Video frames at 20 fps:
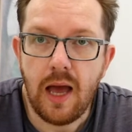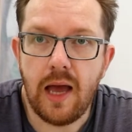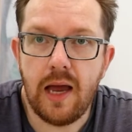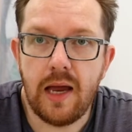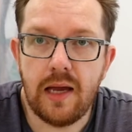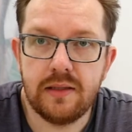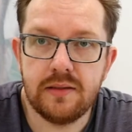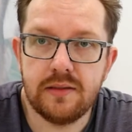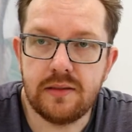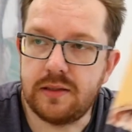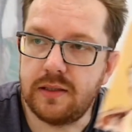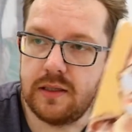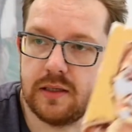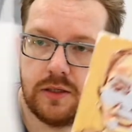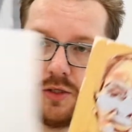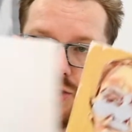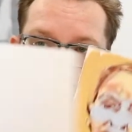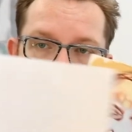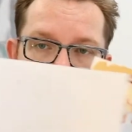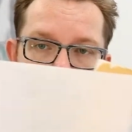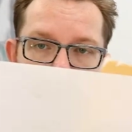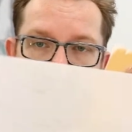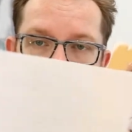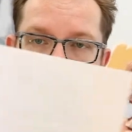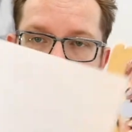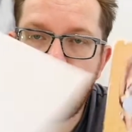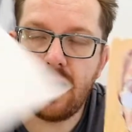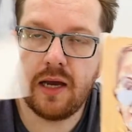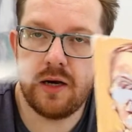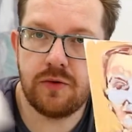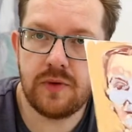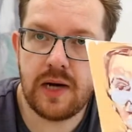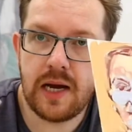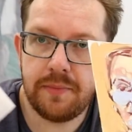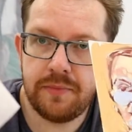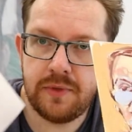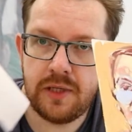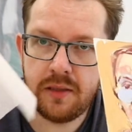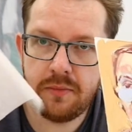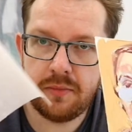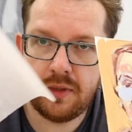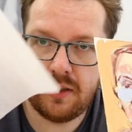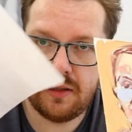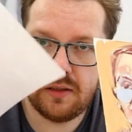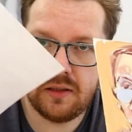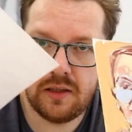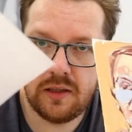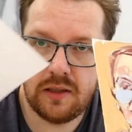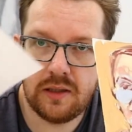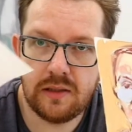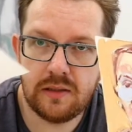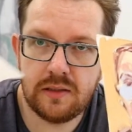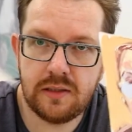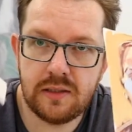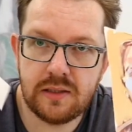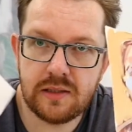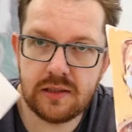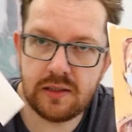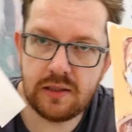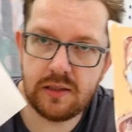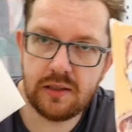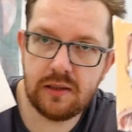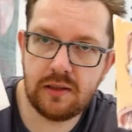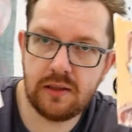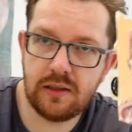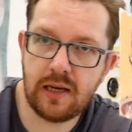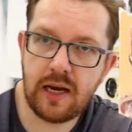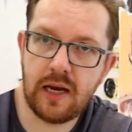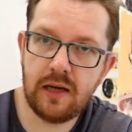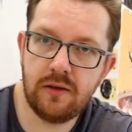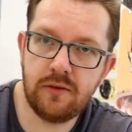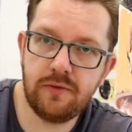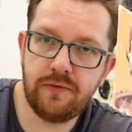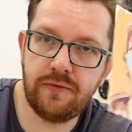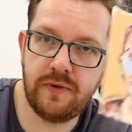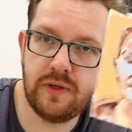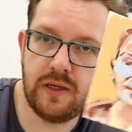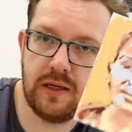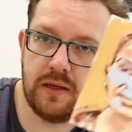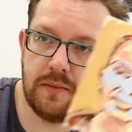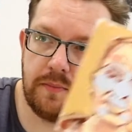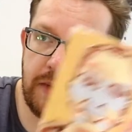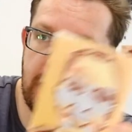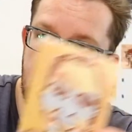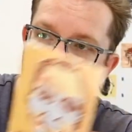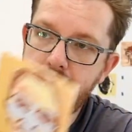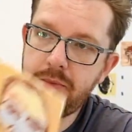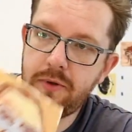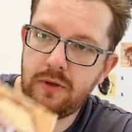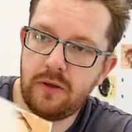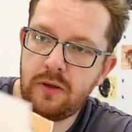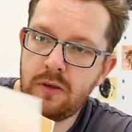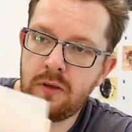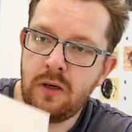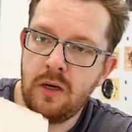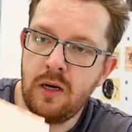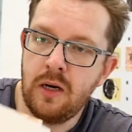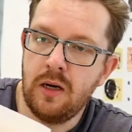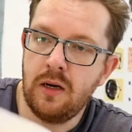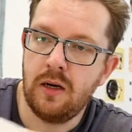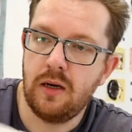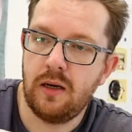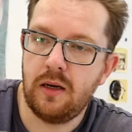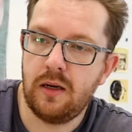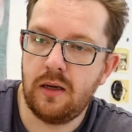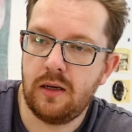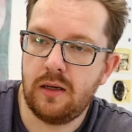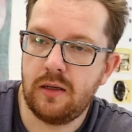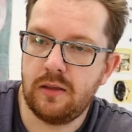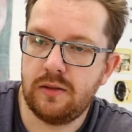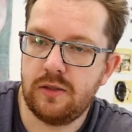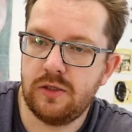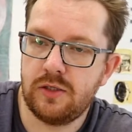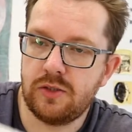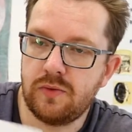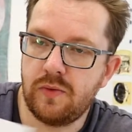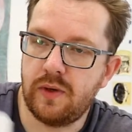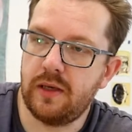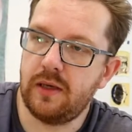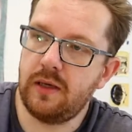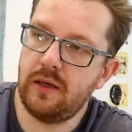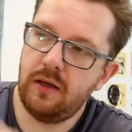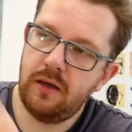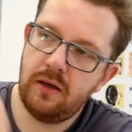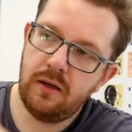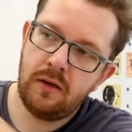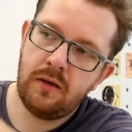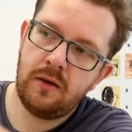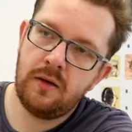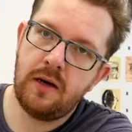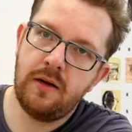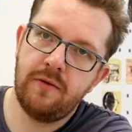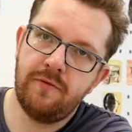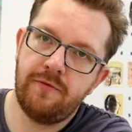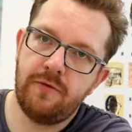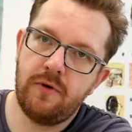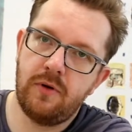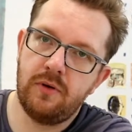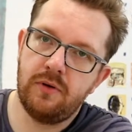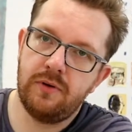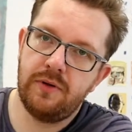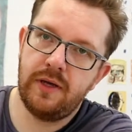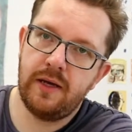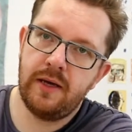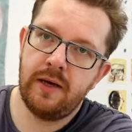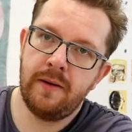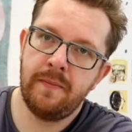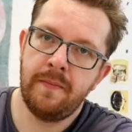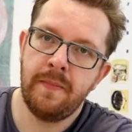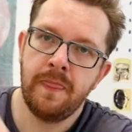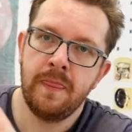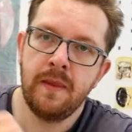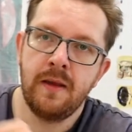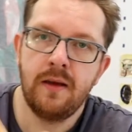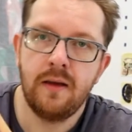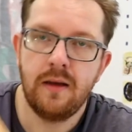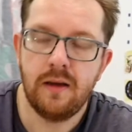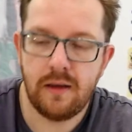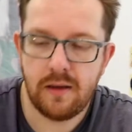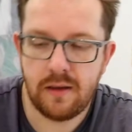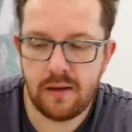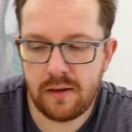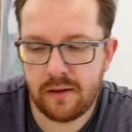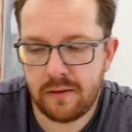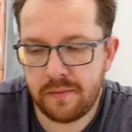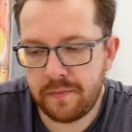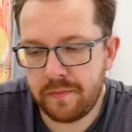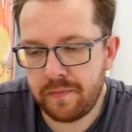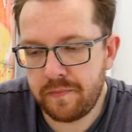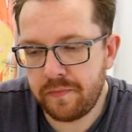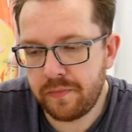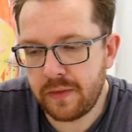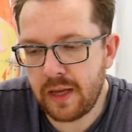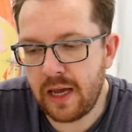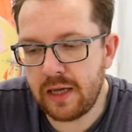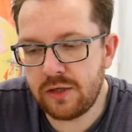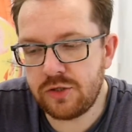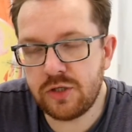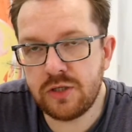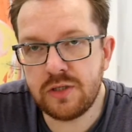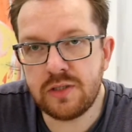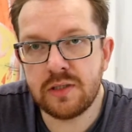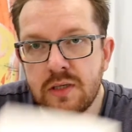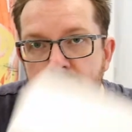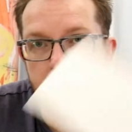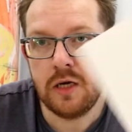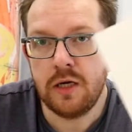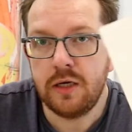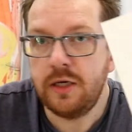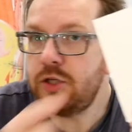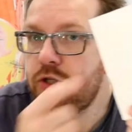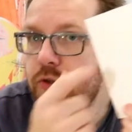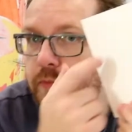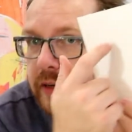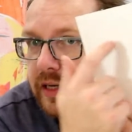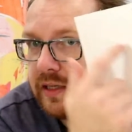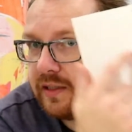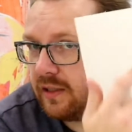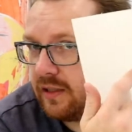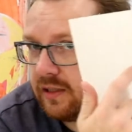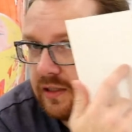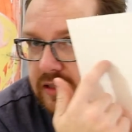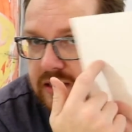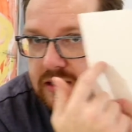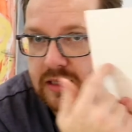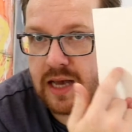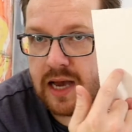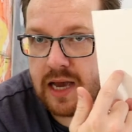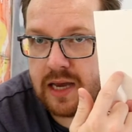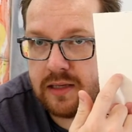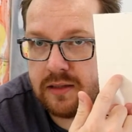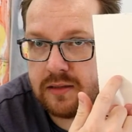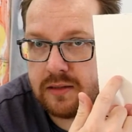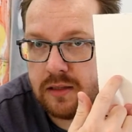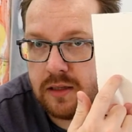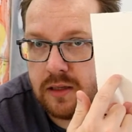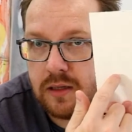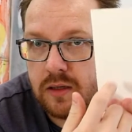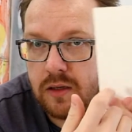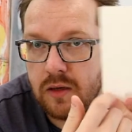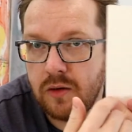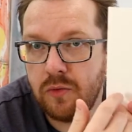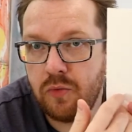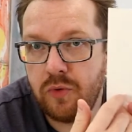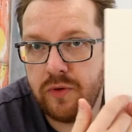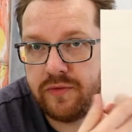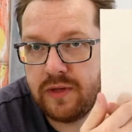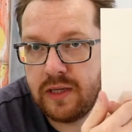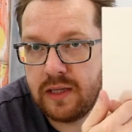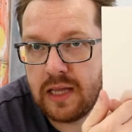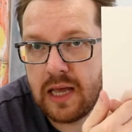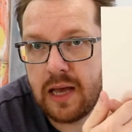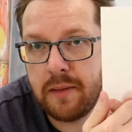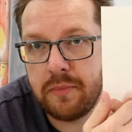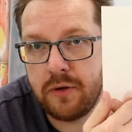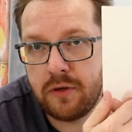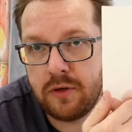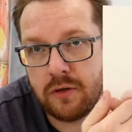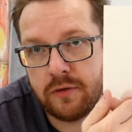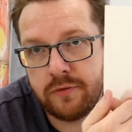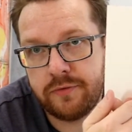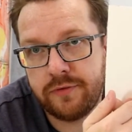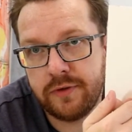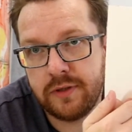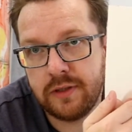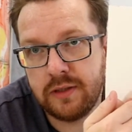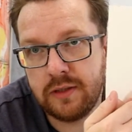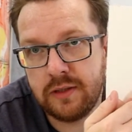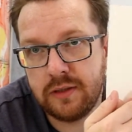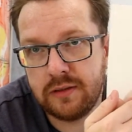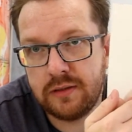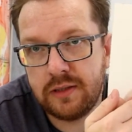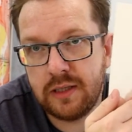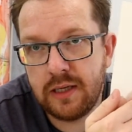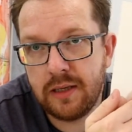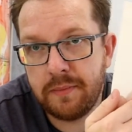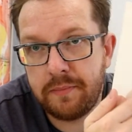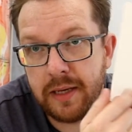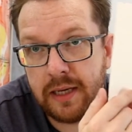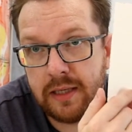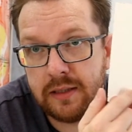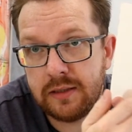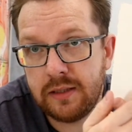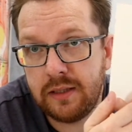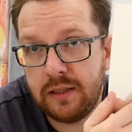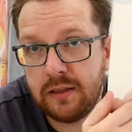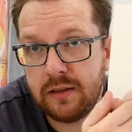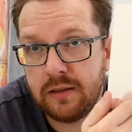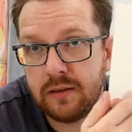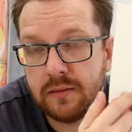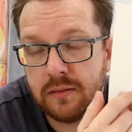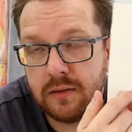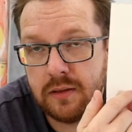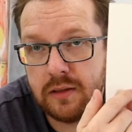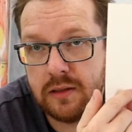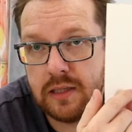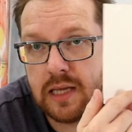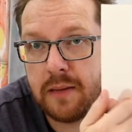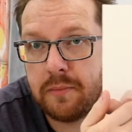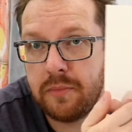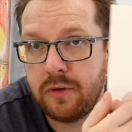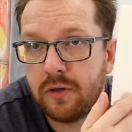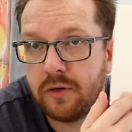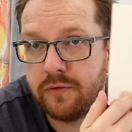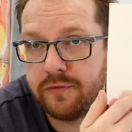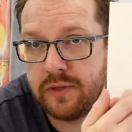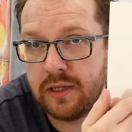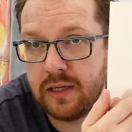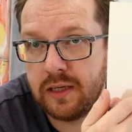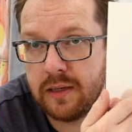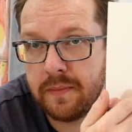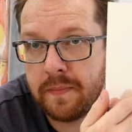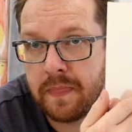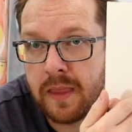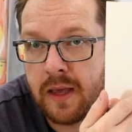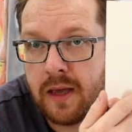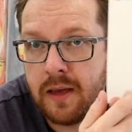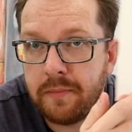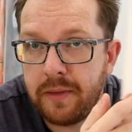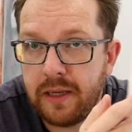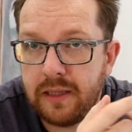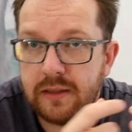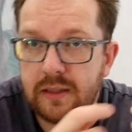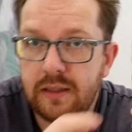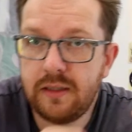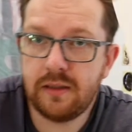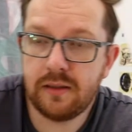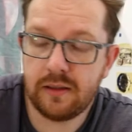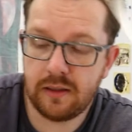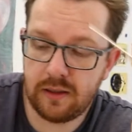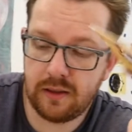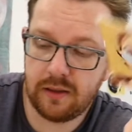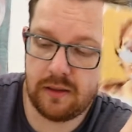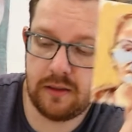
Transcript: And usually I wrap them in this kind of paper, this way here, and fold the edges. Each painting is signed with the number of the painting, number of the painting